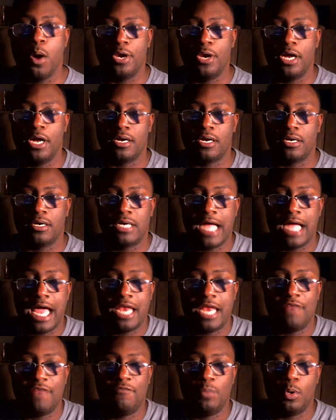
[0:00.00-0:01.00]
a
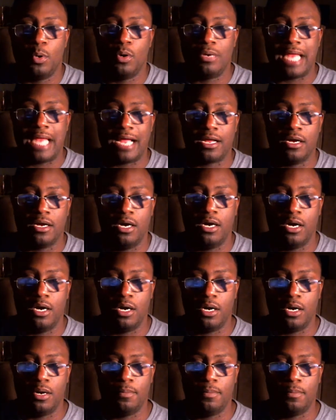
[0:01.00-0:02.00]
kind of more like
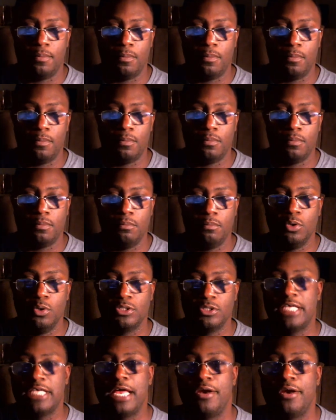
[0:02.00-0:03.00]
a more
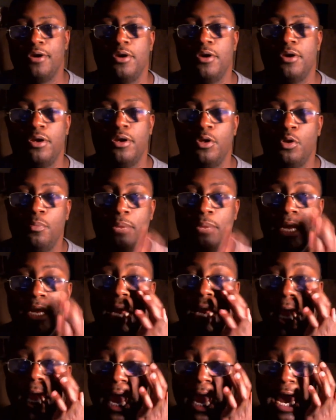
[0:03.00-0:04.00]
sadder note a little bit,